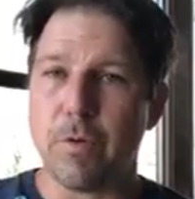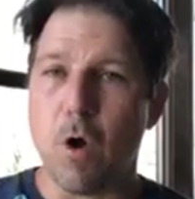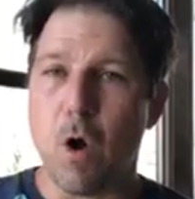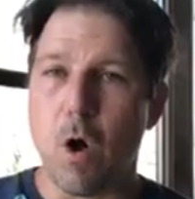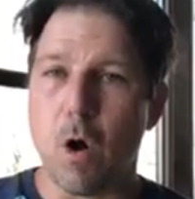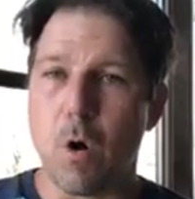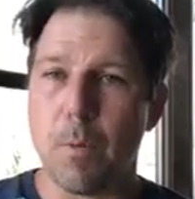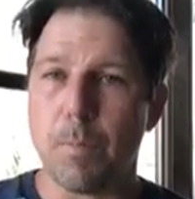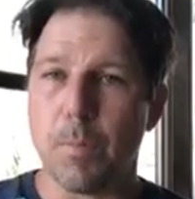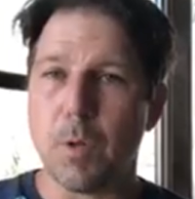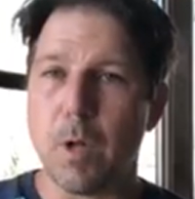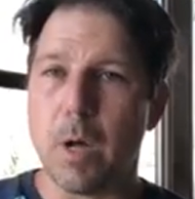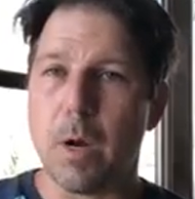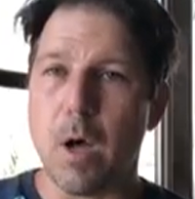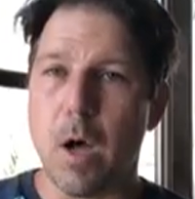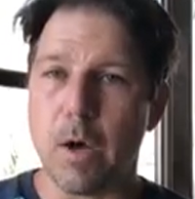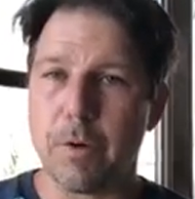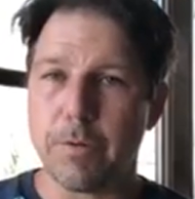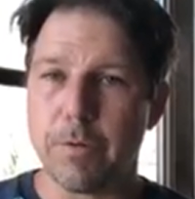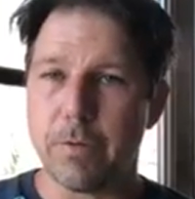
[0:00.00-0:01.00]
our blood
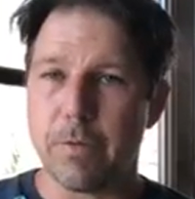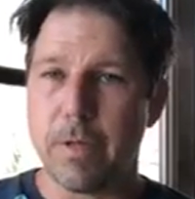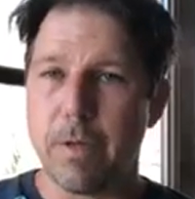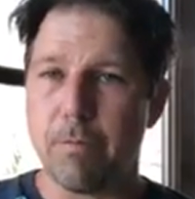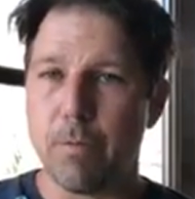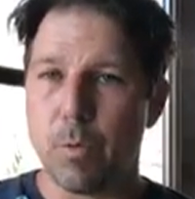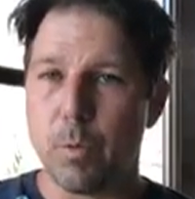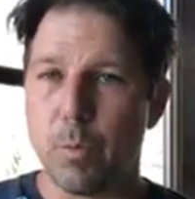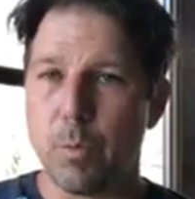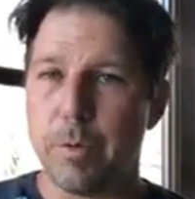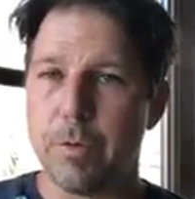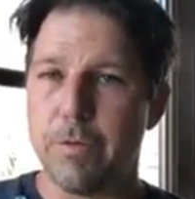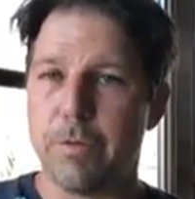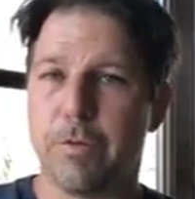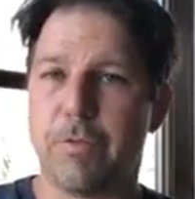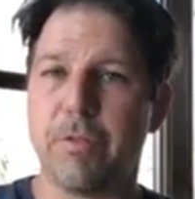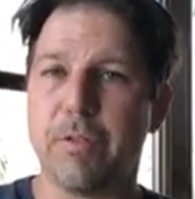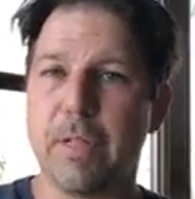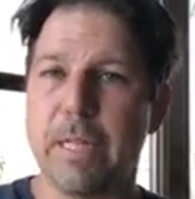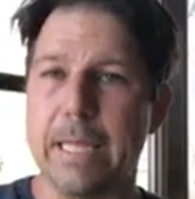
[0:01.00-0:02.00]
oxygen level when we
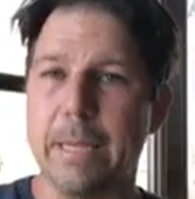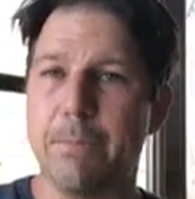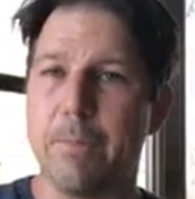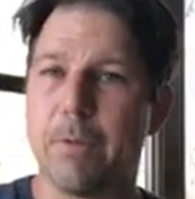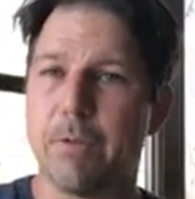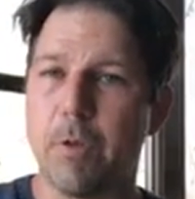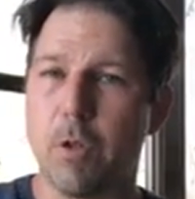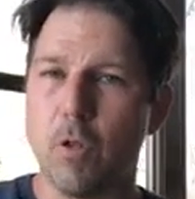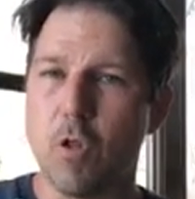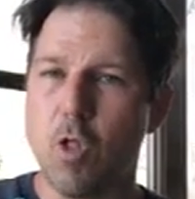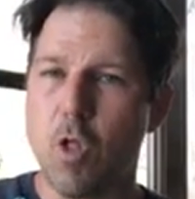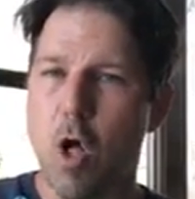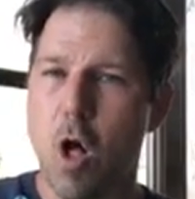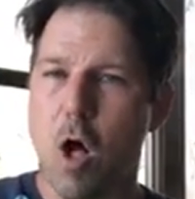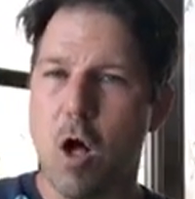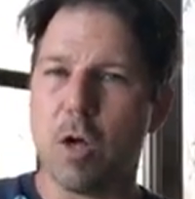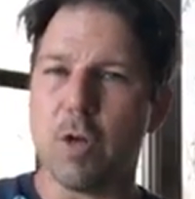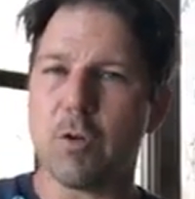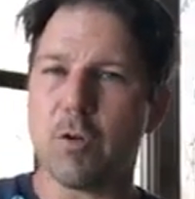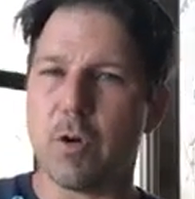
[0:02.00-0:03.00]
sleep. It's a
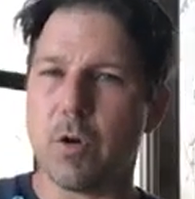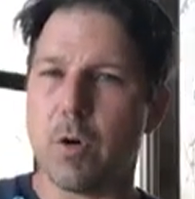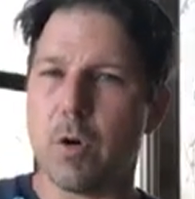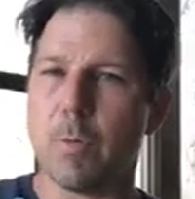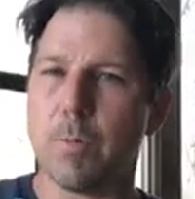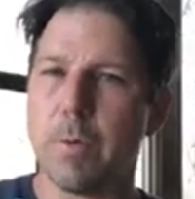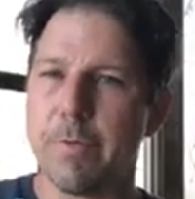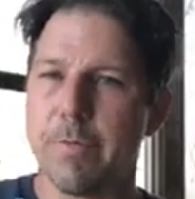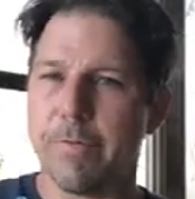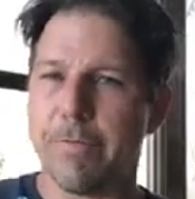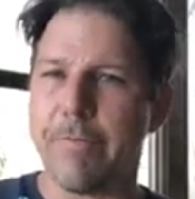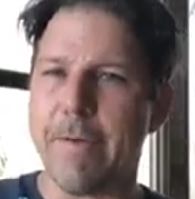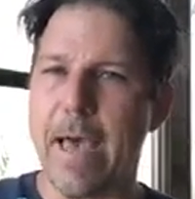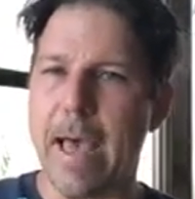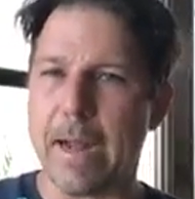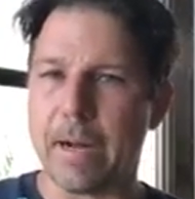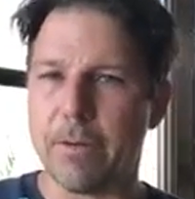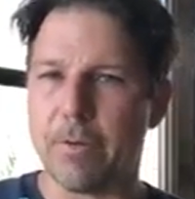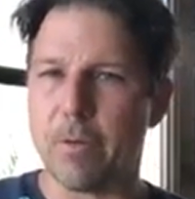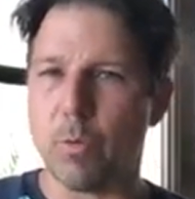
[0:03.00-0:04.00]
long-term
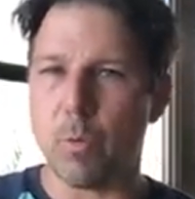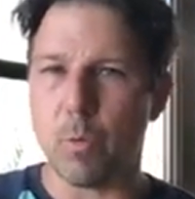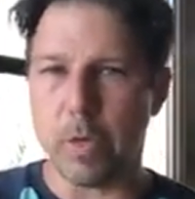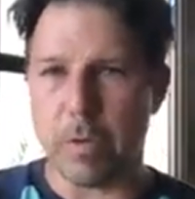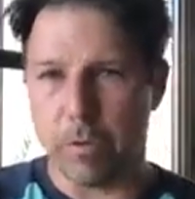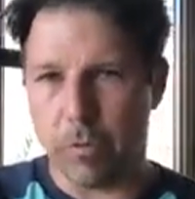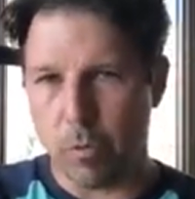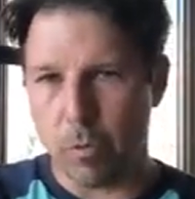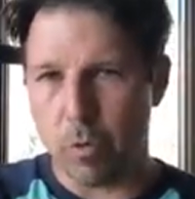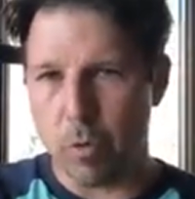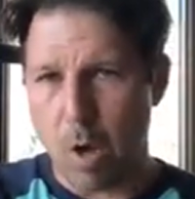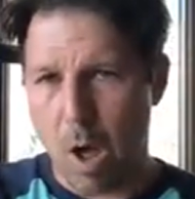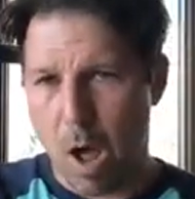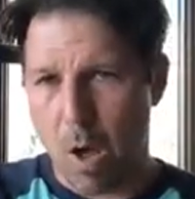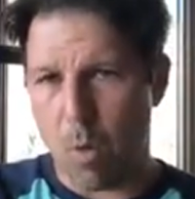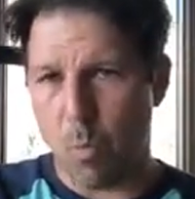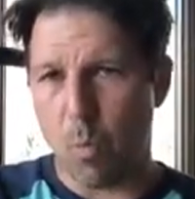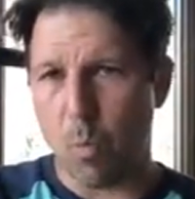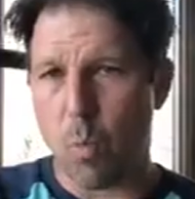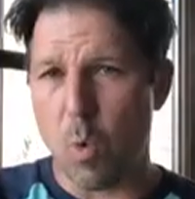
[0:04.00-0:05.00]
effect. So we do
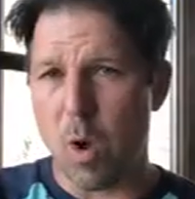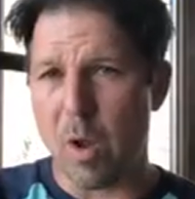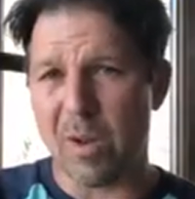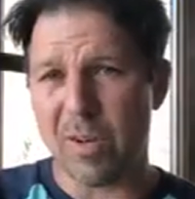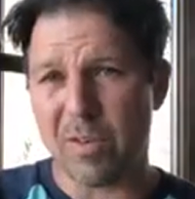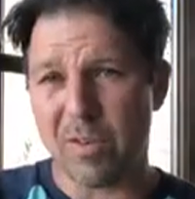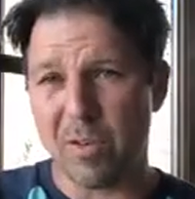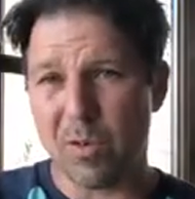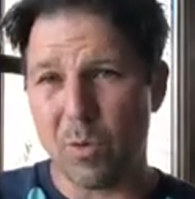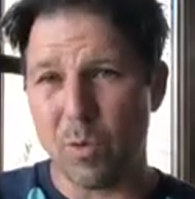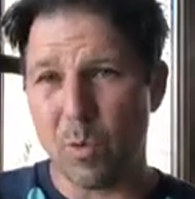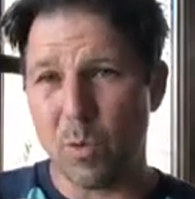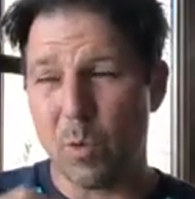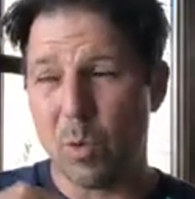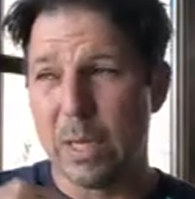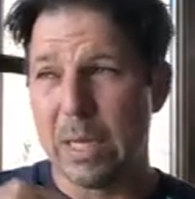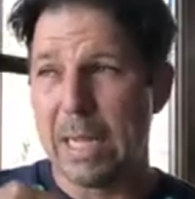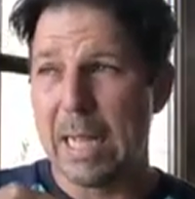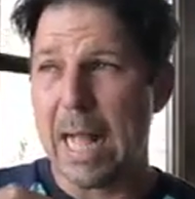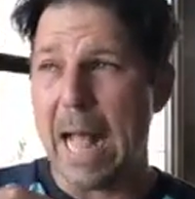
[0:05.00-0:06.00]
not want to
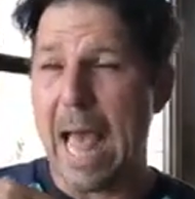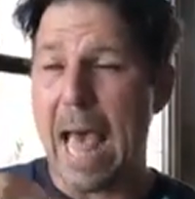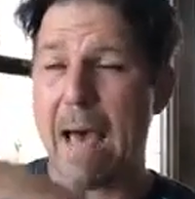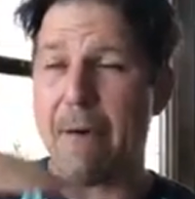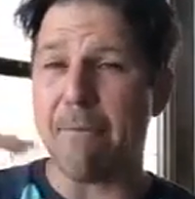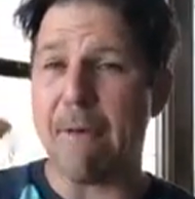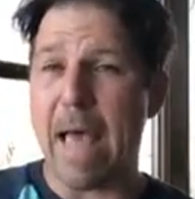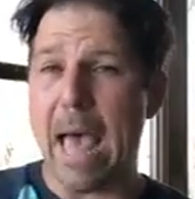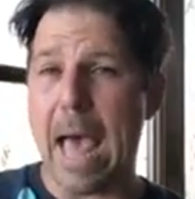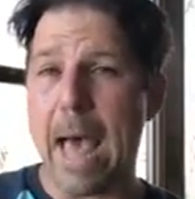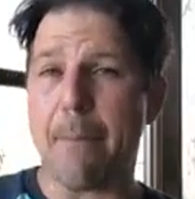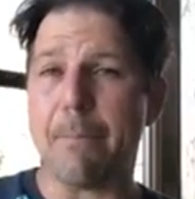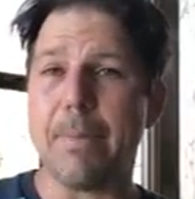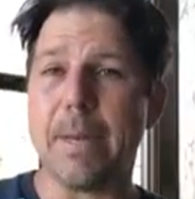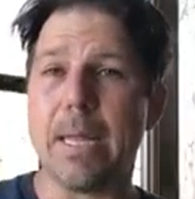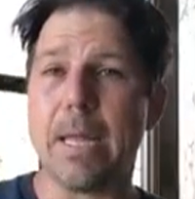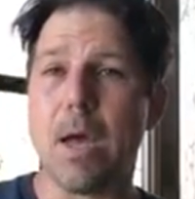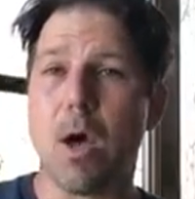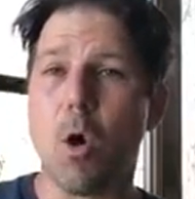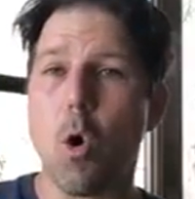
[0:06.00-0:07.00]
have
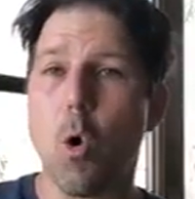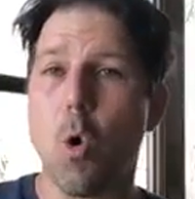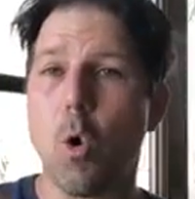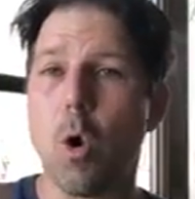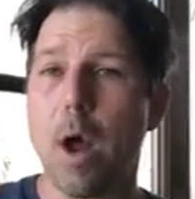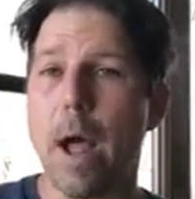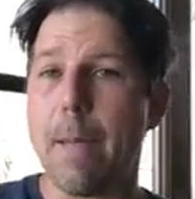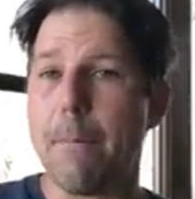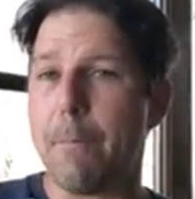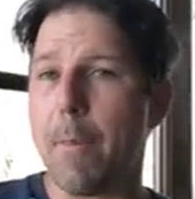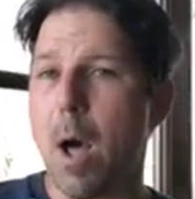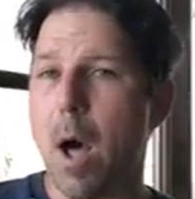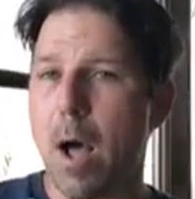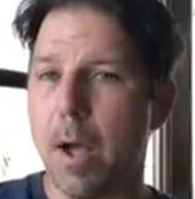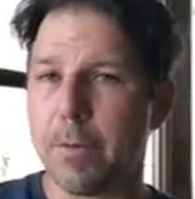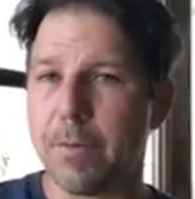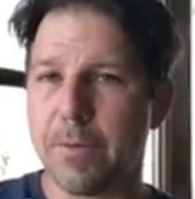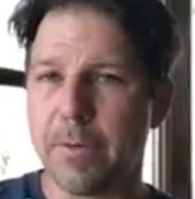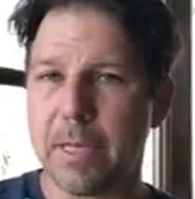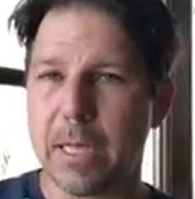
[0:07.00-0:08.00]
apnea or
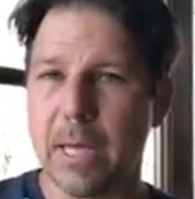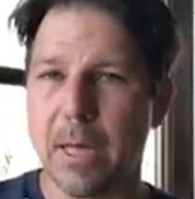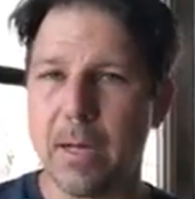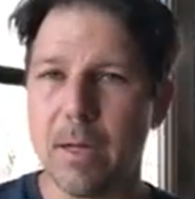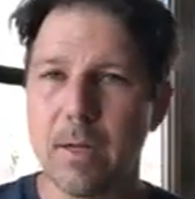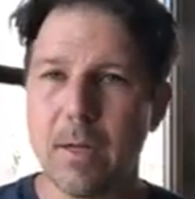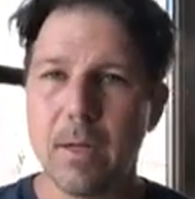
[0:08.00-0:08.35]
hypoxia